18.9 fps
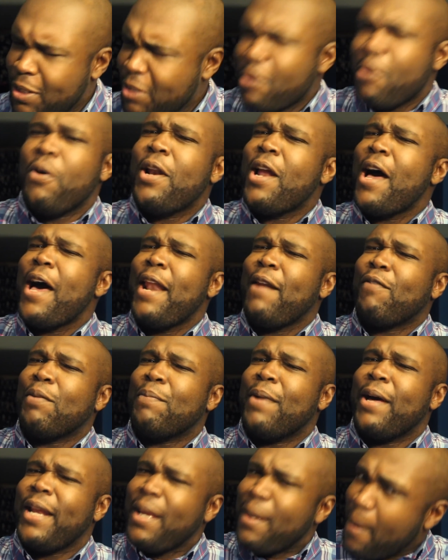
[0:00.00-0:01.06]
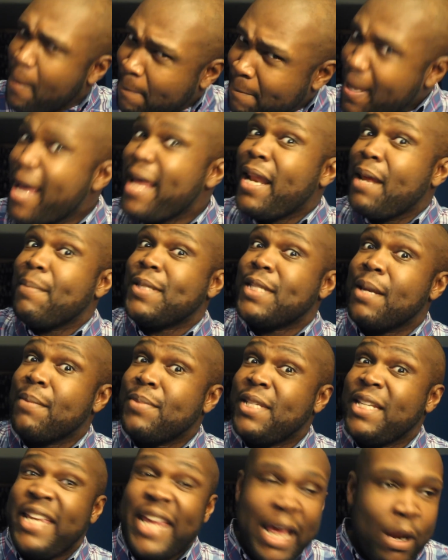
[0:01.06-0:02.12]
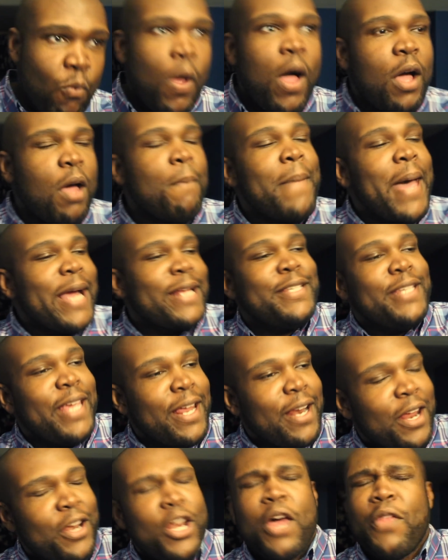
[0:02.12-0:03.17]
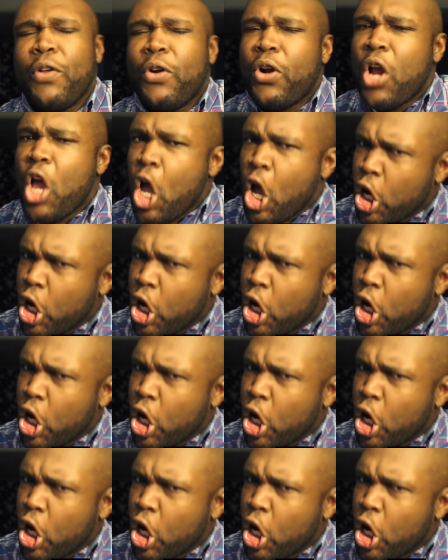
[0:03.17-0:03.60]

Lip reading: What's going on, everybody? My name is MT, and welcome back to yet another